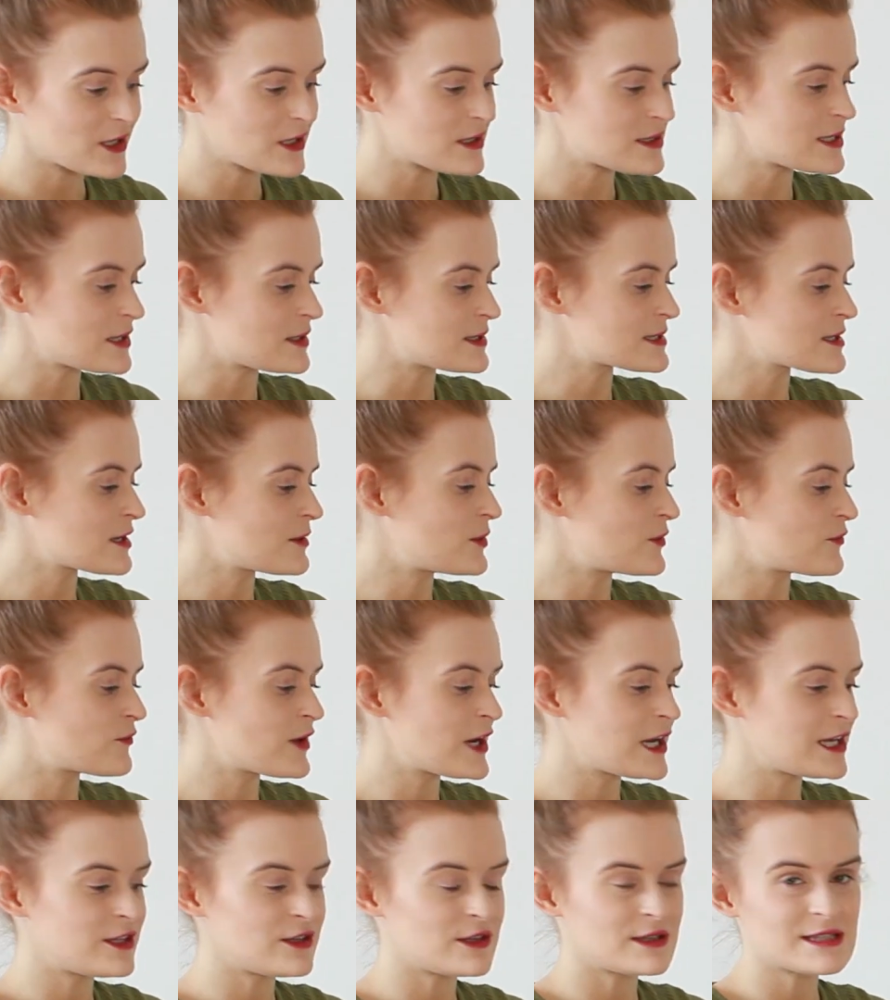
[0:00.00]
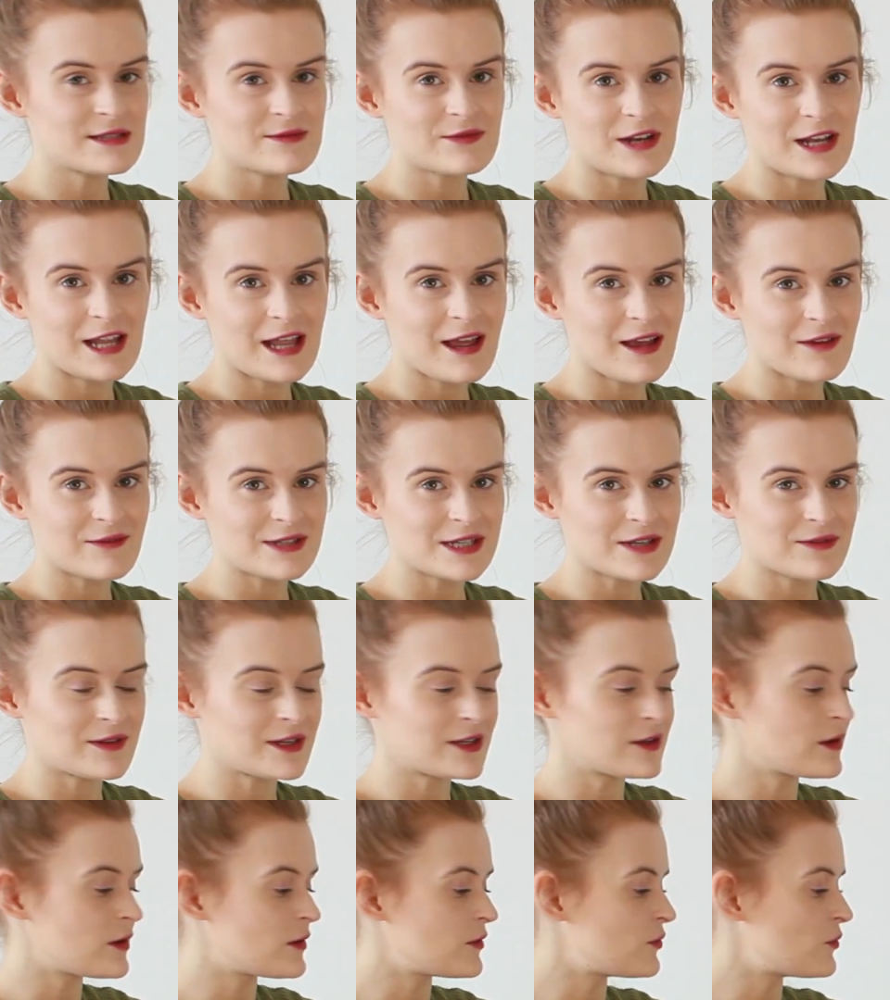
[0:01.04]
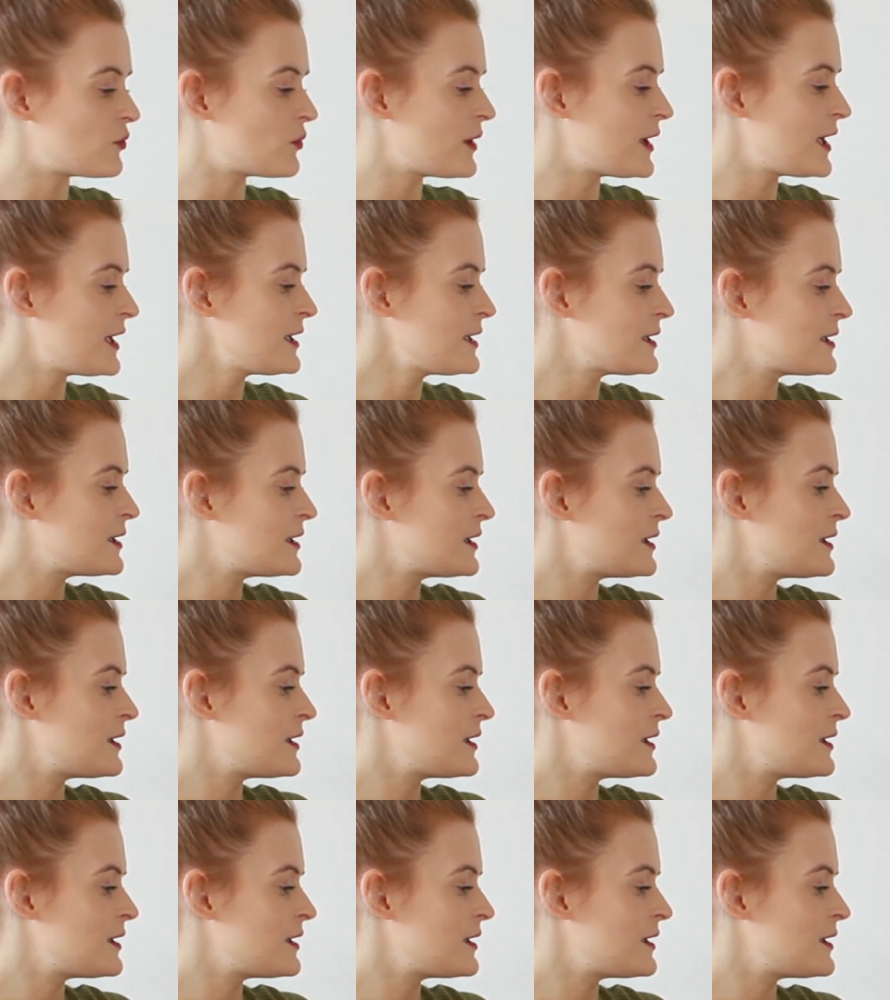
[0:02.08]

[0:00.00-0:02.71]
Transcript: So it's coming really useful, and I have definitely got them to wear,